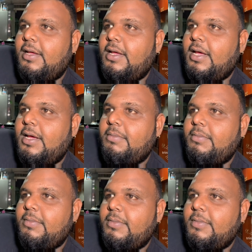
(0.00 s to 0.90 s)
Um,
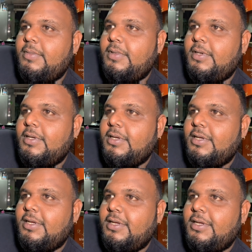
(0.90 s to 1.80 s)

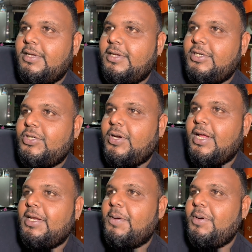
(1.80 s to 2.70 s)

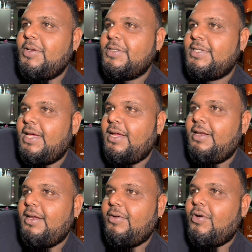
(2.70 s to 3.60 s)
Shauna W said,
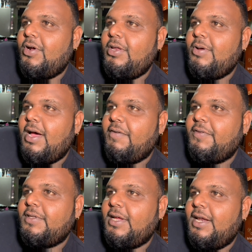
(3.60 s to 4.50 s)
all you have
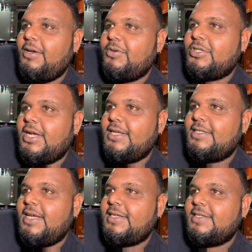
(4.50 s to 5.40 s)
to tell Anusha is
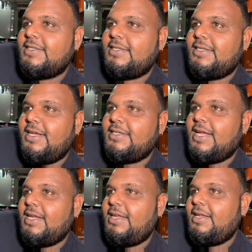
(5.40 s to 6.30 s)
there's, is
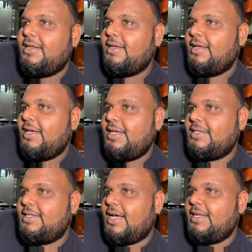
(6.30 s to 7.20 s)
that,
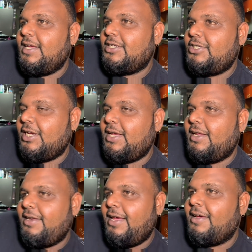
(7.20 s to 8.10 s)
is that there's
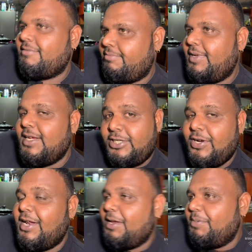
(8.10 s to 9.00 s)
chicken. Yeah, there's
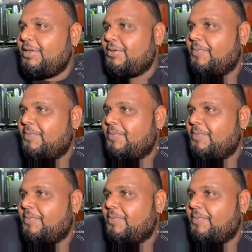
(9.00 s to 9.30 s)
Shauna W.